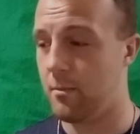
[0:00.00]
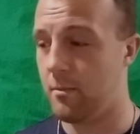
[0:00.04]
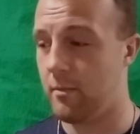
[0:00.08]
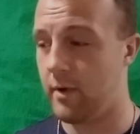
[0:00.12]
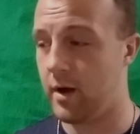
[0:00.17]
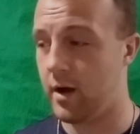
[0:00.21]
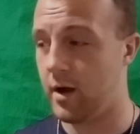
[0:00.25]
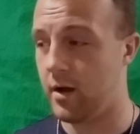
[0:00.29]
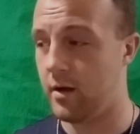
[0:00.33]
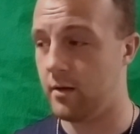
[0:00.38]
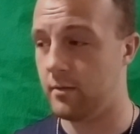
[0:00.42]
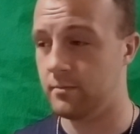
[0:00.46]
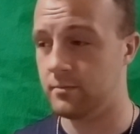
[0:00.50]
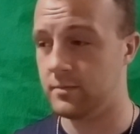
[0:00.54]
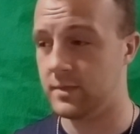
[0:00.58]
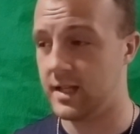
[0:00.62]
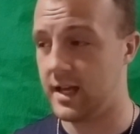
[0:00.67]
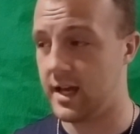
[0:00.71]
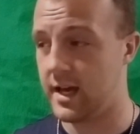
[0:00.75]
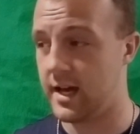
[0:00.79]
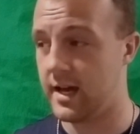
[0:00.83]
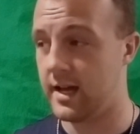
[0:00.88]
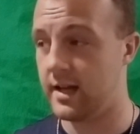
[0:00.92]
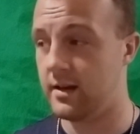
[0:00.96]
Mom,
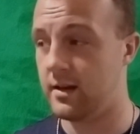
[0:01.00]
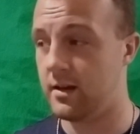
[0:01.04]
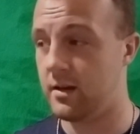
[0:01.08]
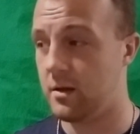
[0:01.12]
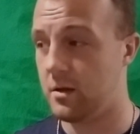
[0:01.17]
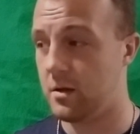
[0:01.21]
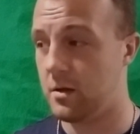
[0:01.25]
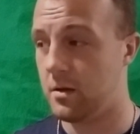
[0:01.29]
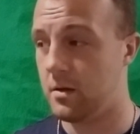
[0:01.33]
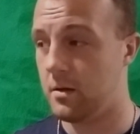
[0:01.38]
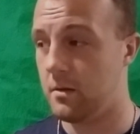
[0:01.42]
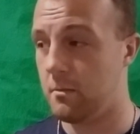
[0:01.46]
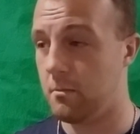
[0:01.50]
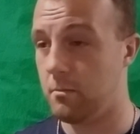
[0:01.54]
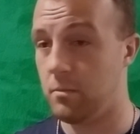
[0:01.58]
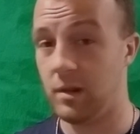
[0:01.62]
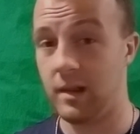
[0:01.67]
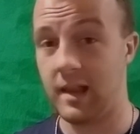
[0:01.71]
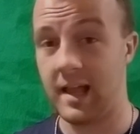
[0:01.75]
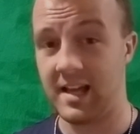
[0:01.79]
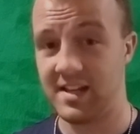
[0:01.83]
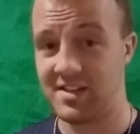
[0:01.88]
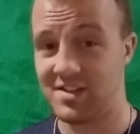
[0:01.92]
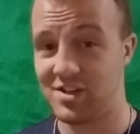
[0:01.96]
Dad,
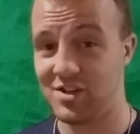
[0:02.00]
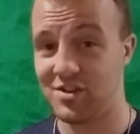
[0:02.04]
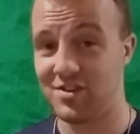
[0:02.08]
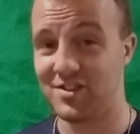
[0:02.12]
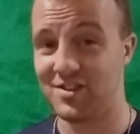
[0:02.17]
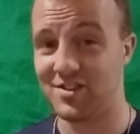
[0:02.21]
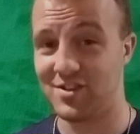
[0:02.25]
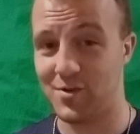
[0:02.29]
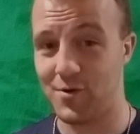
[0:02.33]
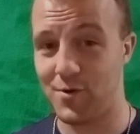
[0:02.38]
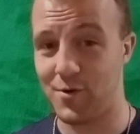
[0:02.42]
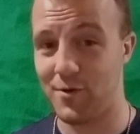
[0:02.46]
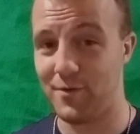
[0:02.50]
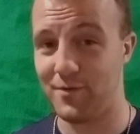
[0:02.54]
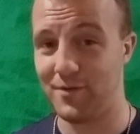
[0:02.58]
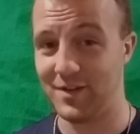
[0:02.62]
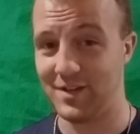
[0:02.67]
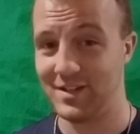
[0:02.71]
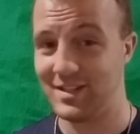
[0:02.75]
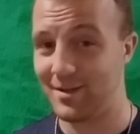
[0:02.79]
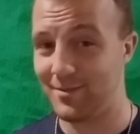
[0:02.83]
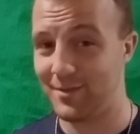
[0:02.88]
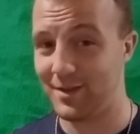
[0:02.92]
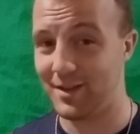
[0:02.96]
bless your soul
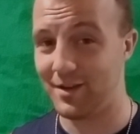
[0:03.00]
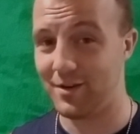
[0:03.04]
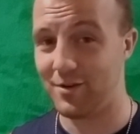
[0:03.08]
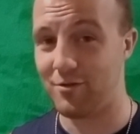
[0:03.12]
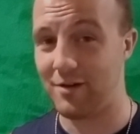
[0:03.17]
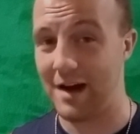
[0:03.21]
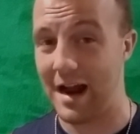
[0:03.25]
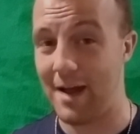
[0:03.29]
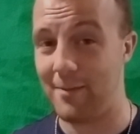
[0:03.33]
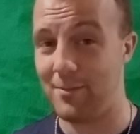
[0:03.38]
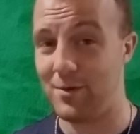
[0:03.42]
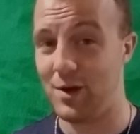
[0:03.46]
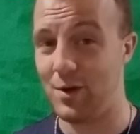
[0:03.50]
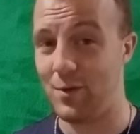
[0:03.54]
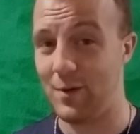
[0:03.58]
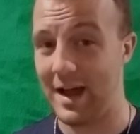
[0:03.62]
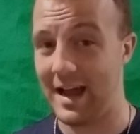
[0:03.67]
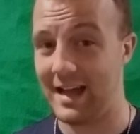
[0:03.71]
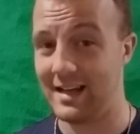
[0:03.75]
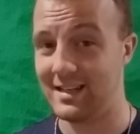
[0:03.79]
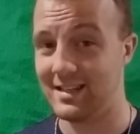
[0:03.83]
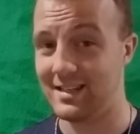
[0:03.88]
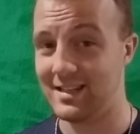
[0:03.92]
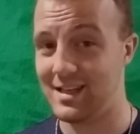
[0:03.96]
for some of the crap you
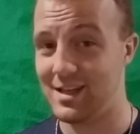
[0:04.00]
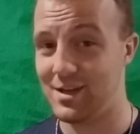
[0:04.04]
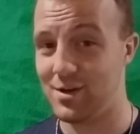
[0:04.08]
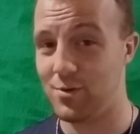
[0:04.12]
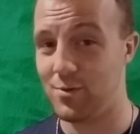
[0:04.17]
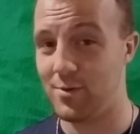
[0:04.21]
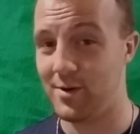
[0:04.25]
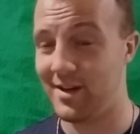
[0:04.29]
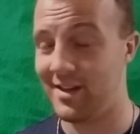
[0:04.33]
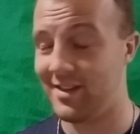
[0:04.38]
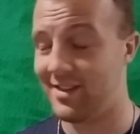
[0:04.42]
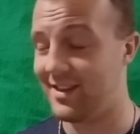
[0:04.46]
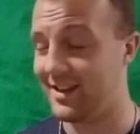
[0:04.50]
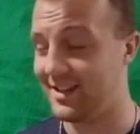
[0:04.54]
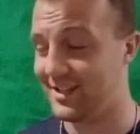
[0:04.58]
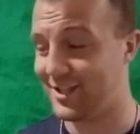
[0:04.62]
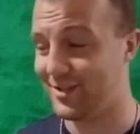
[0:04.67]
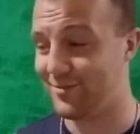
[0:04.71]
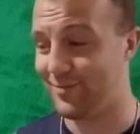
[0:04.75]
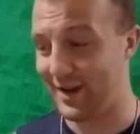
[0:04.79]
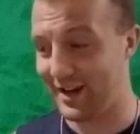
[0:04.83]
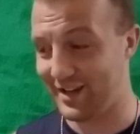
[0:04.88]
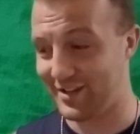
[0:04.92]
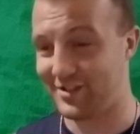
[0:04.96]
had to deal with,
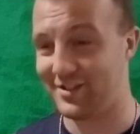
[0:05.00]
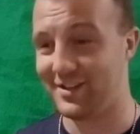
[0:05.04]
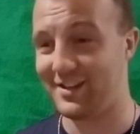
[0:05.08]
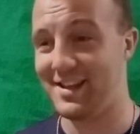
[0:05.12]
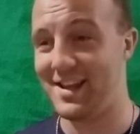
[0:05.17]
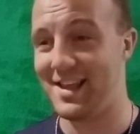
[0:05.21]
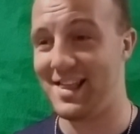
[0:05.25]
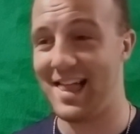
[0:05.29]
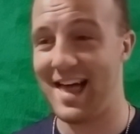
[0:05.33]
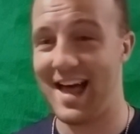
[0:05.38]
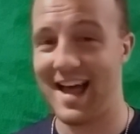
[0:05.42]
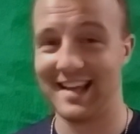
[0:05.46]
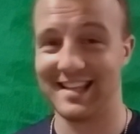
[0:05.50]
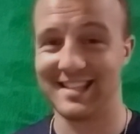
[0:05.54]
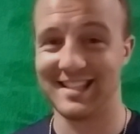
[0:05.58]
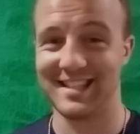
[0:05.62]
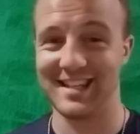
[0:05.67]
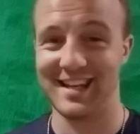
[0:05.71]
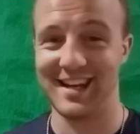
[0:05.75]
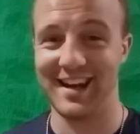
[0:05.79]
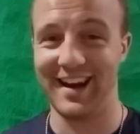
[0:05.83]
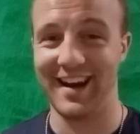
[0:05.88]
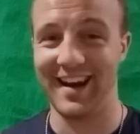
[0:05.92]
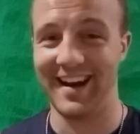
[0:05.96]
especially
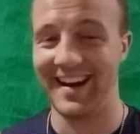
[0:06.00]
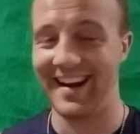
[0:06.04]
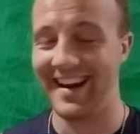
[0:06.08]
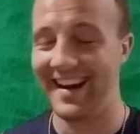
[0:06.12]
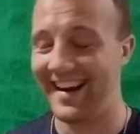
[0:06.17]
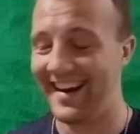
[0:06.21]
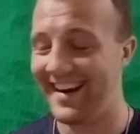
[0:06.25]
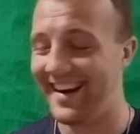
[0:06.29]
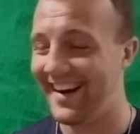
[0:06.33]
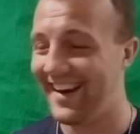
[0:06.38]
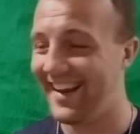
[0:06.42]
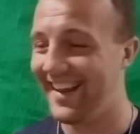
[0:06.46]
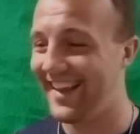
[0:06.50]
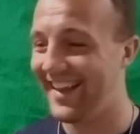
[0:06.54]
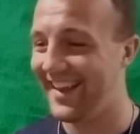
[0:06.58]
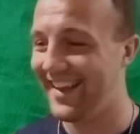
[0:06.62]
last year.